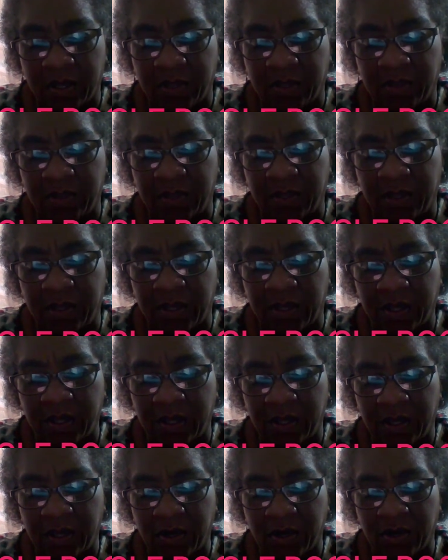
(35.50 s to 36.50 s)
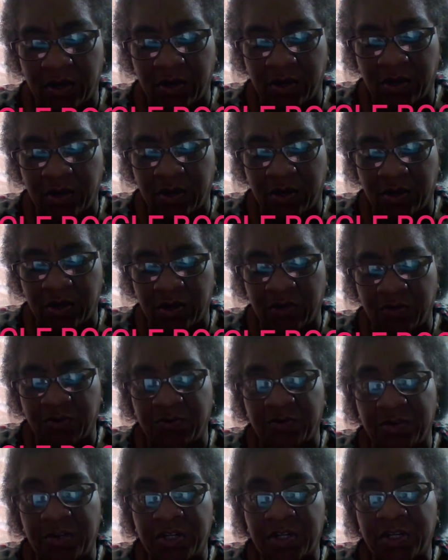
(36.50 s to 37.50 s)
The
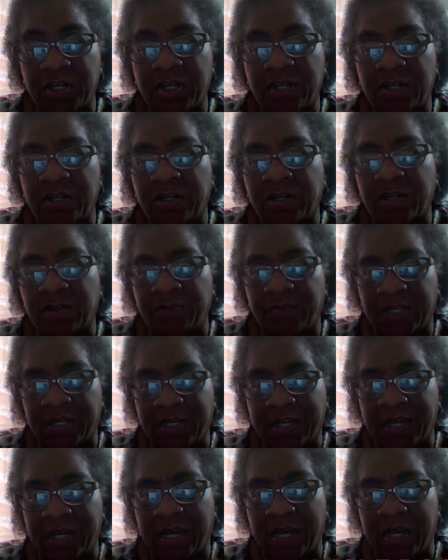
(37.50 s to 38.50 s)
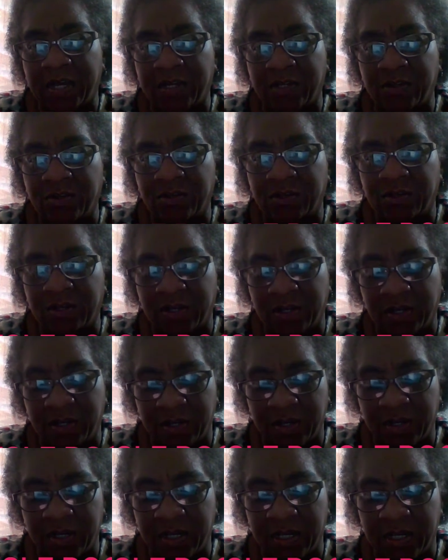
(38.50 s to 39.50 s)
originator of the tag
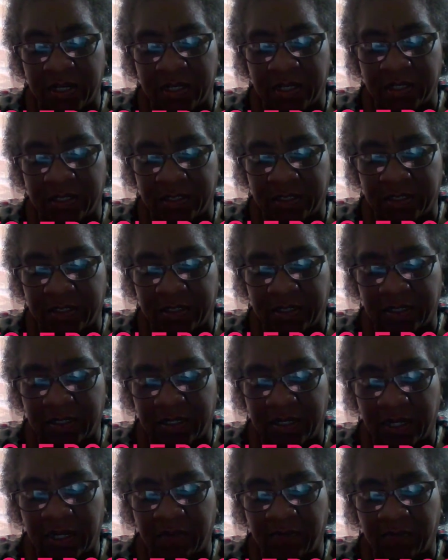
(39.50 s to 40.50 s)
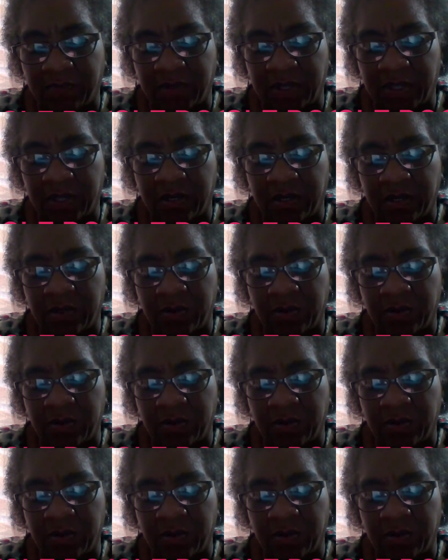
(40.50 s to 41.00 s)
is David